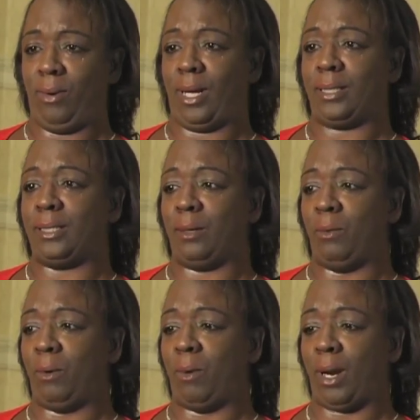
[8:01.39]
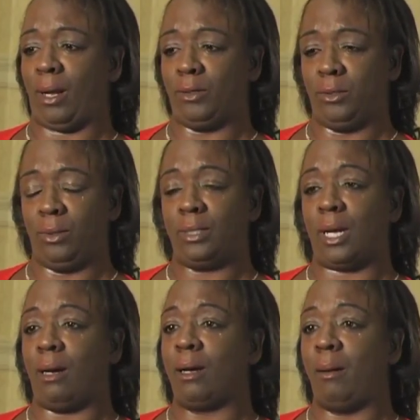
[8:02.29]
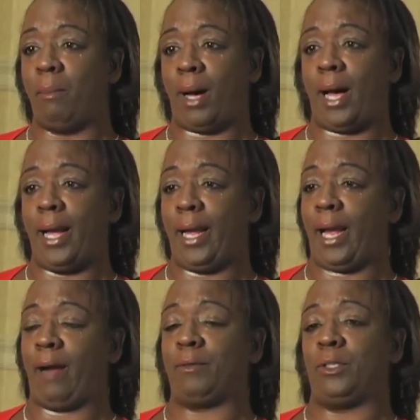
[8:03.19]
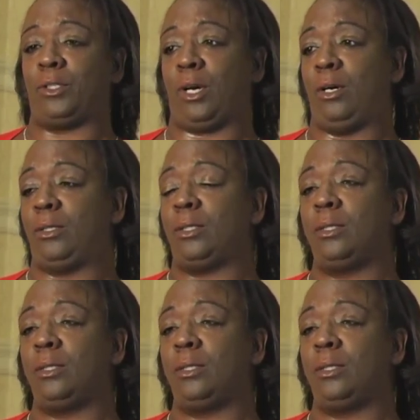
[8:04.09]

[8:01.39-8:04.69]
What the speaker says: I said, well, what I'll do is I'll come by after church.